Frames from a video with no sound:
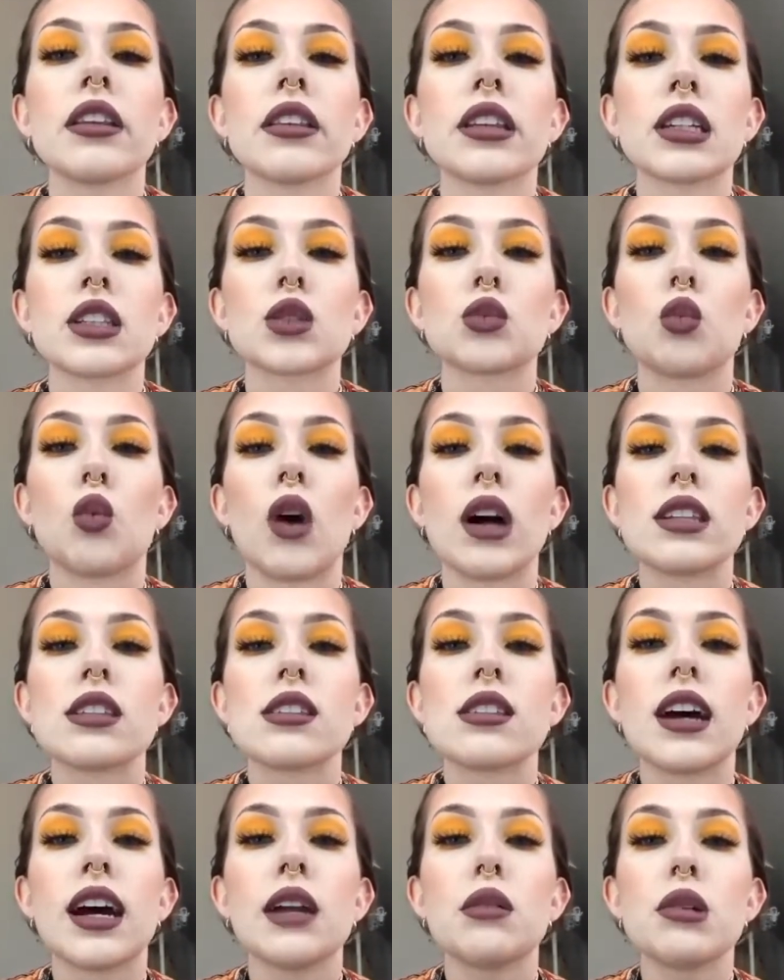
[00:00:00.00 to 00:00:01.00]
There's one
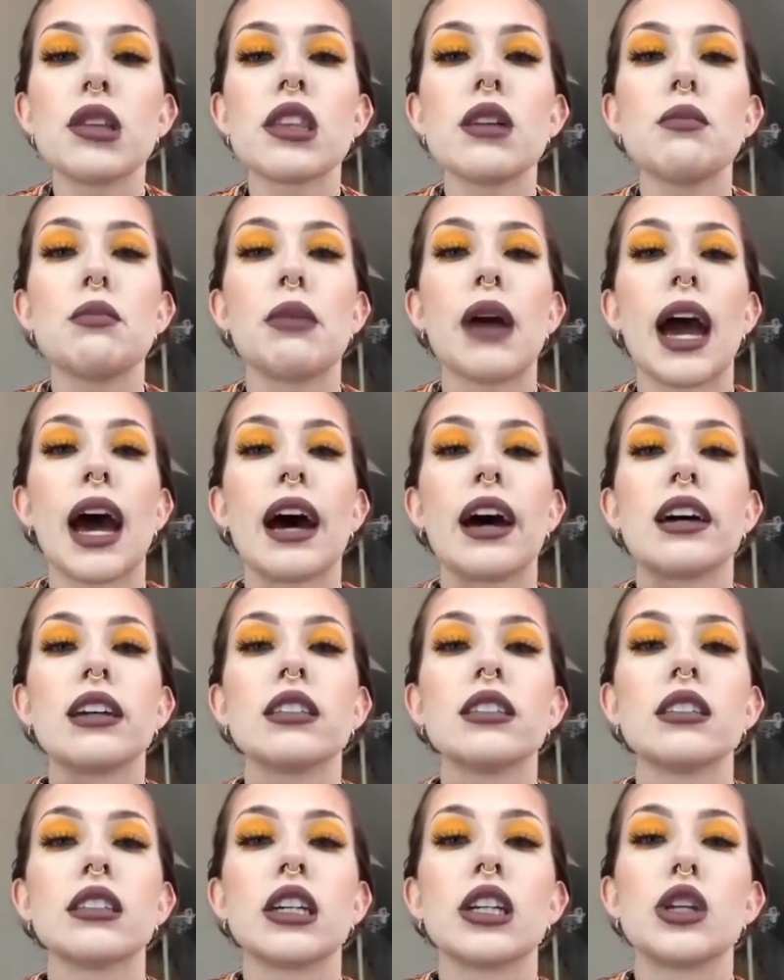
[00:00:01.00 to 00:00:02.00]
side with a
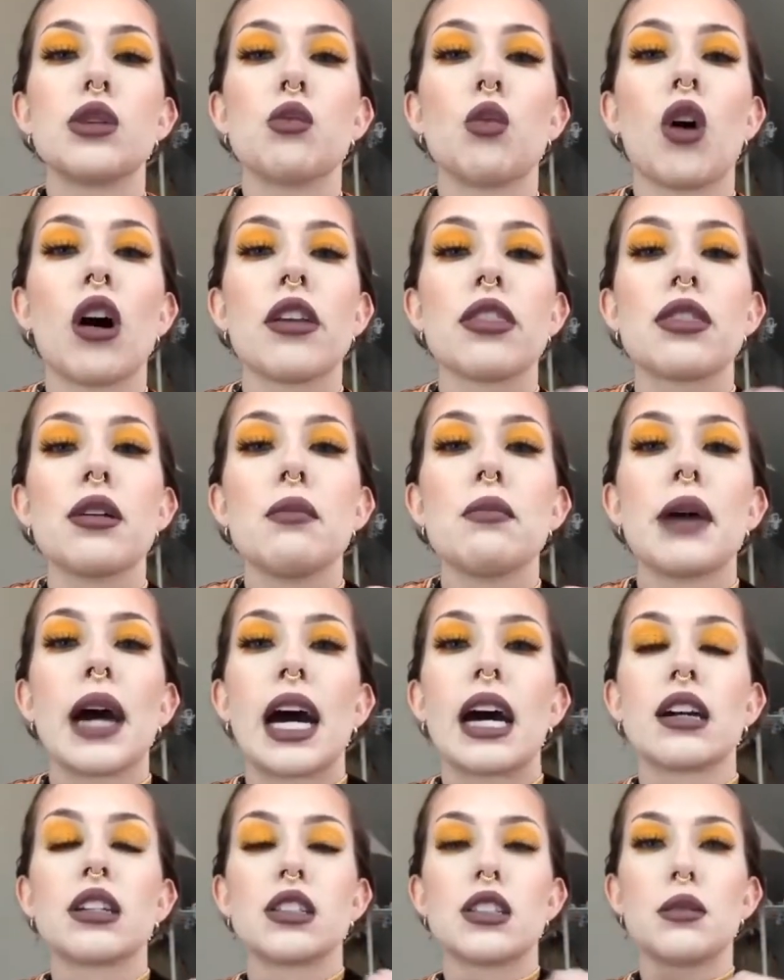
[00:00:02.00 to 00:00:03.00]
band, and you want the
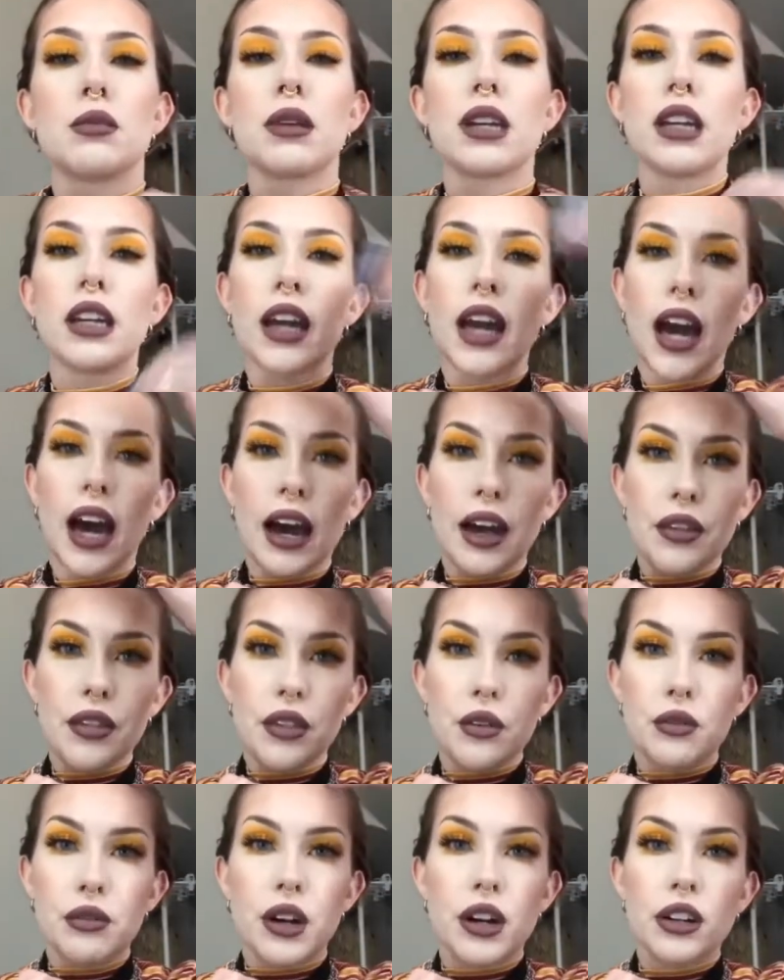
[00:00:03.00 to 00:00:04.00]
band to be at the
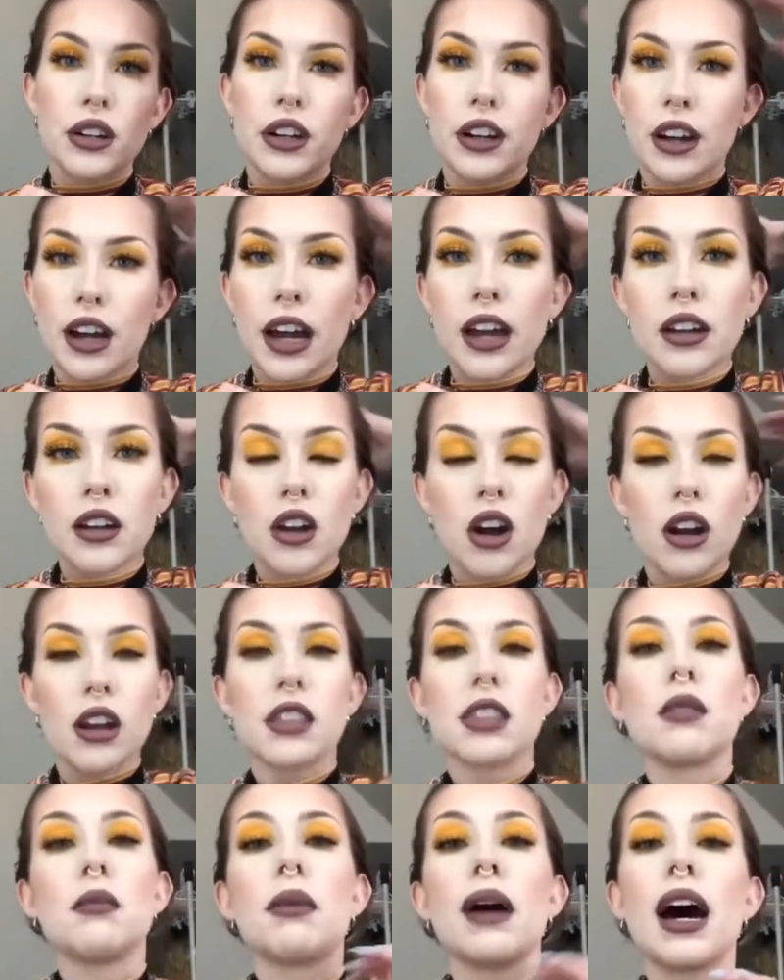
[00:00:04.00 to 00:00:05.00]
front of your head, not at
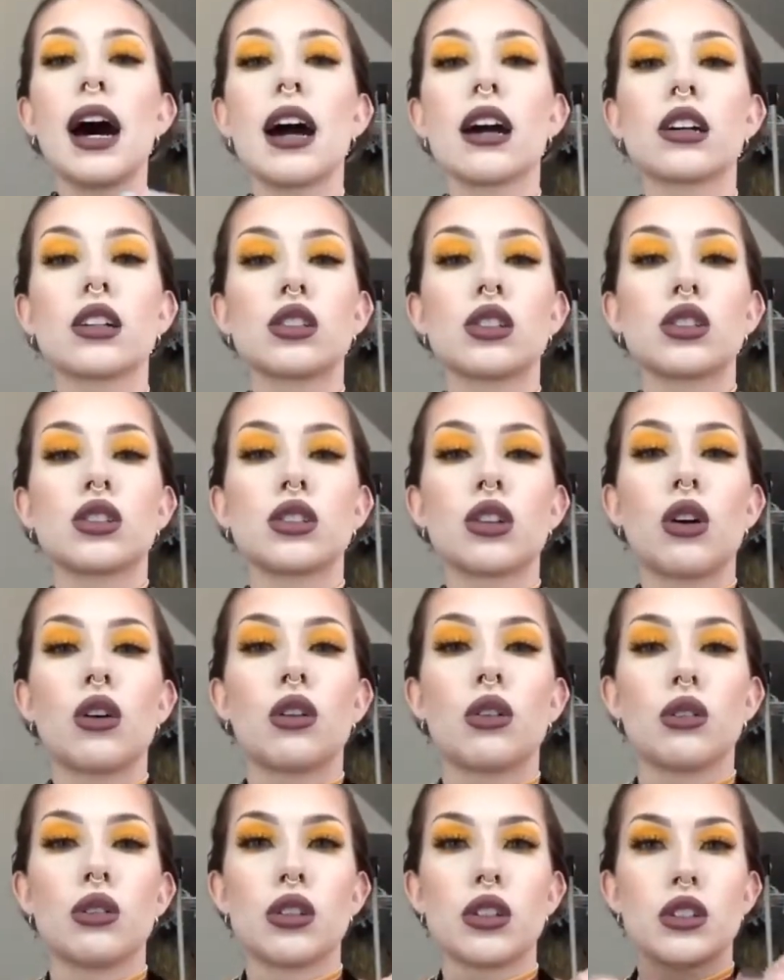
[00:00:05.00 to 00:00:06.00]
the back.
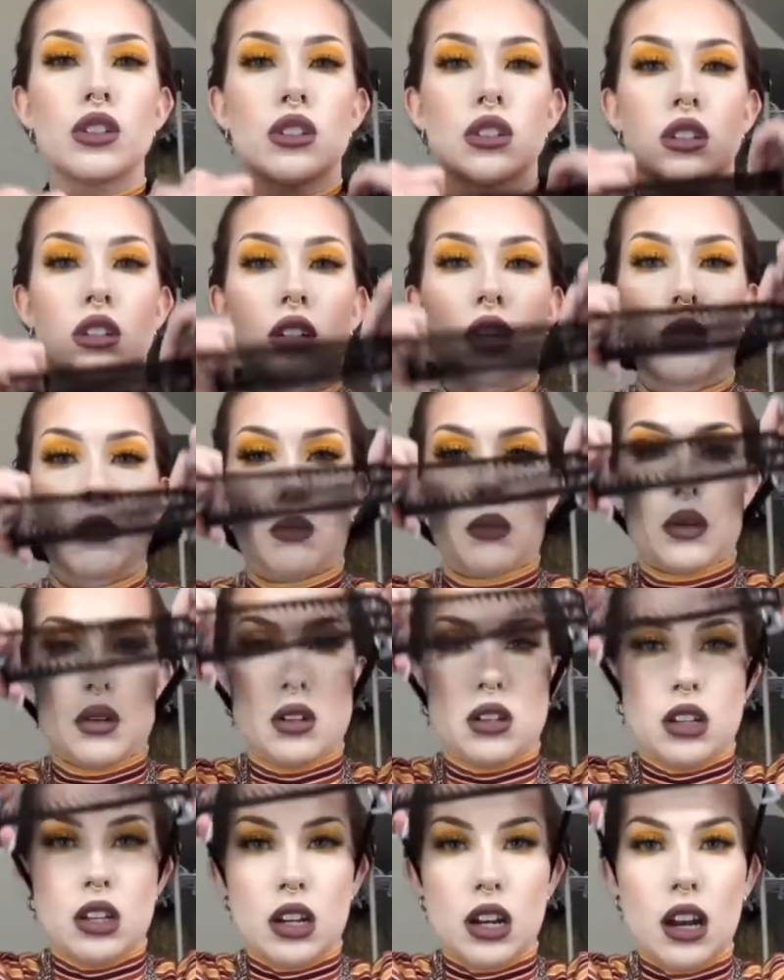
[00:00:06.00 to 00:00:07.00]
So you're just gonna
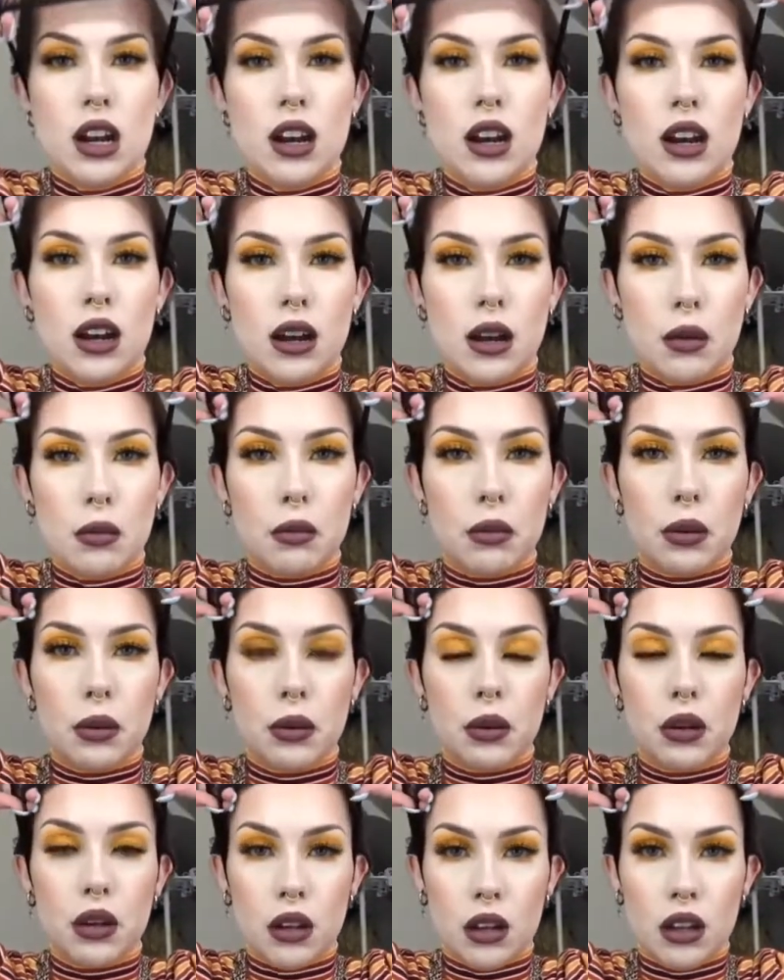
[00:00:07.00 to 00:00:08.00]
pull it up
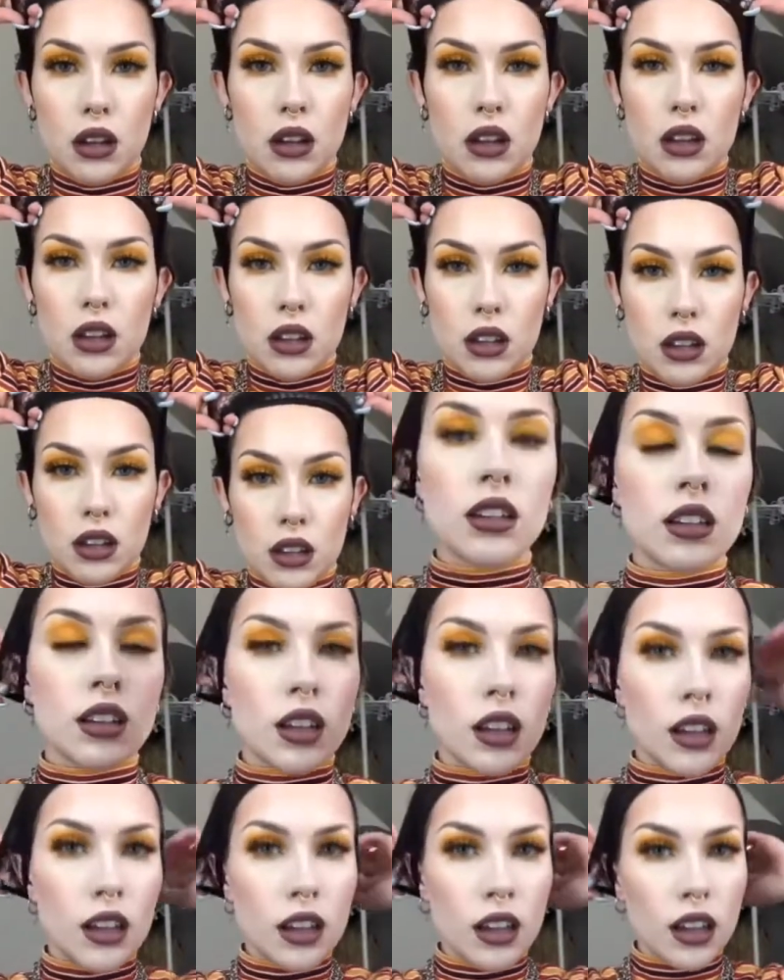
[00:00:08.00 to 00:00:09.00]

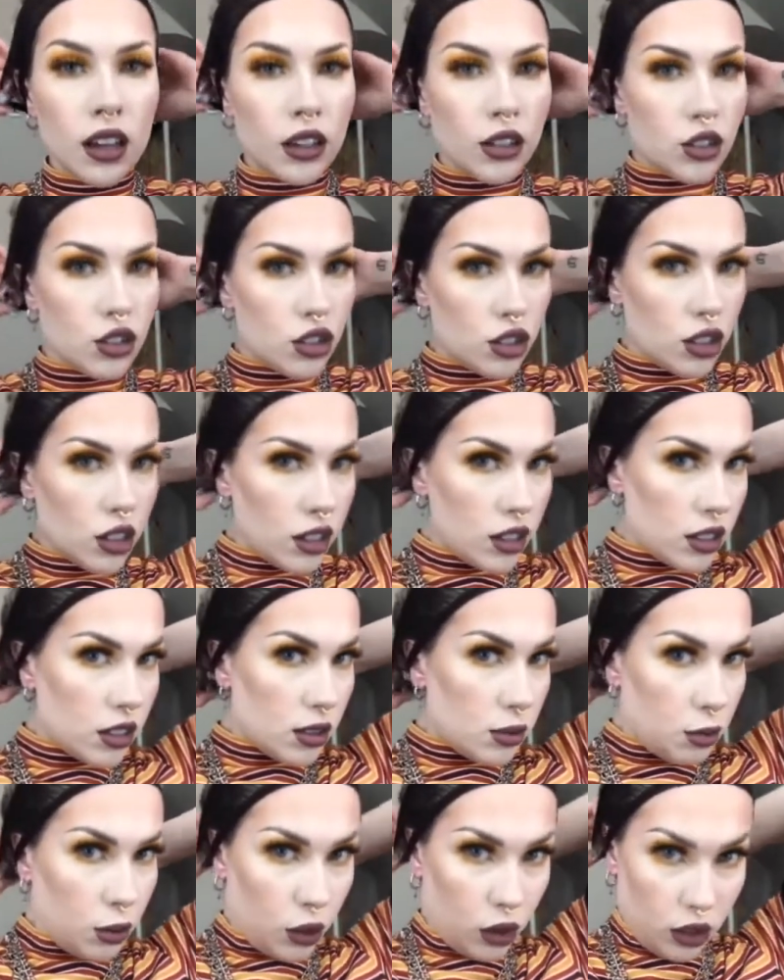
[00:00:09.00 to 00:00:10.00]
and just
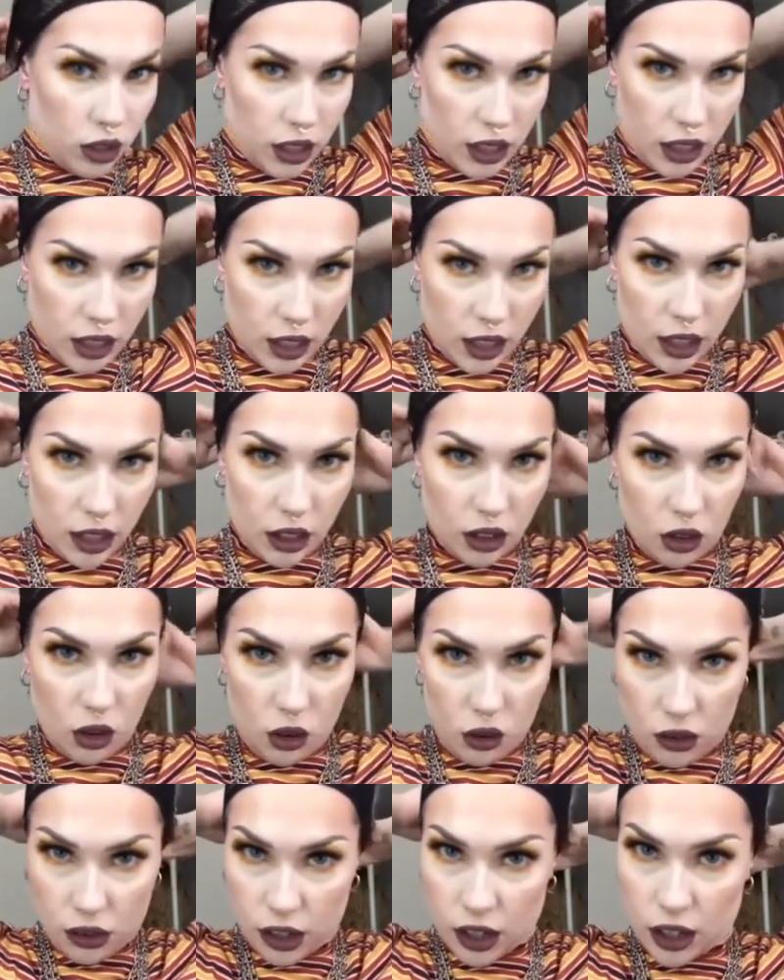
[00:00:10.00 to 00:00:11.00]
pulling it
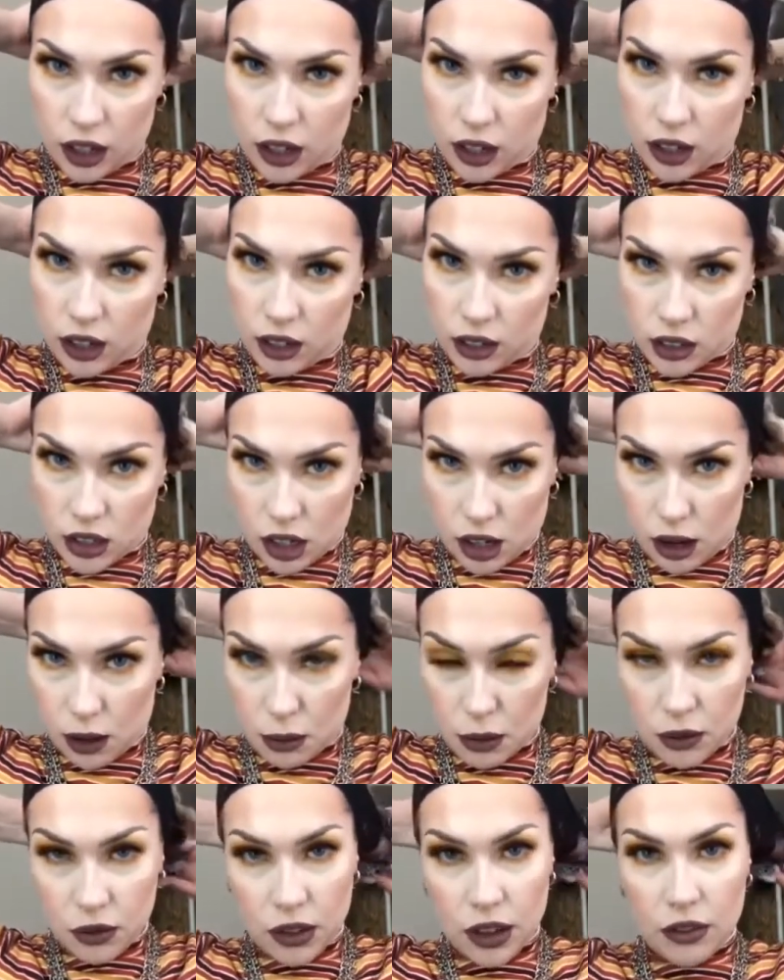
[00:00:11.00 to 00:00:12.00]
over top
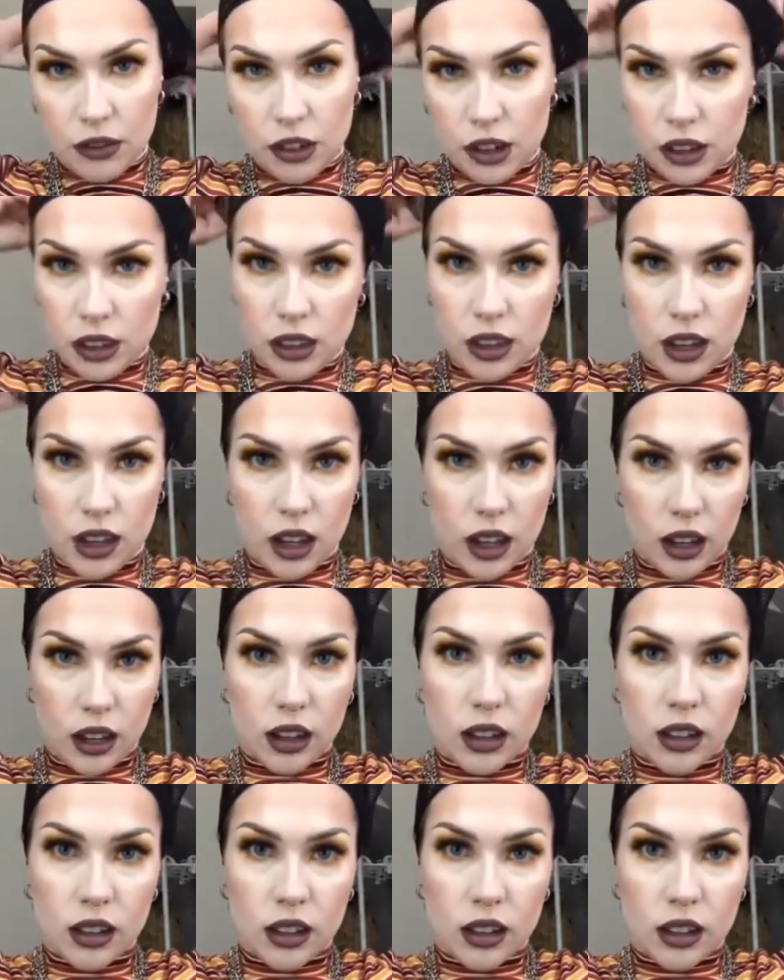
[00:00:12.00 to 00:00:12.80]
of everything.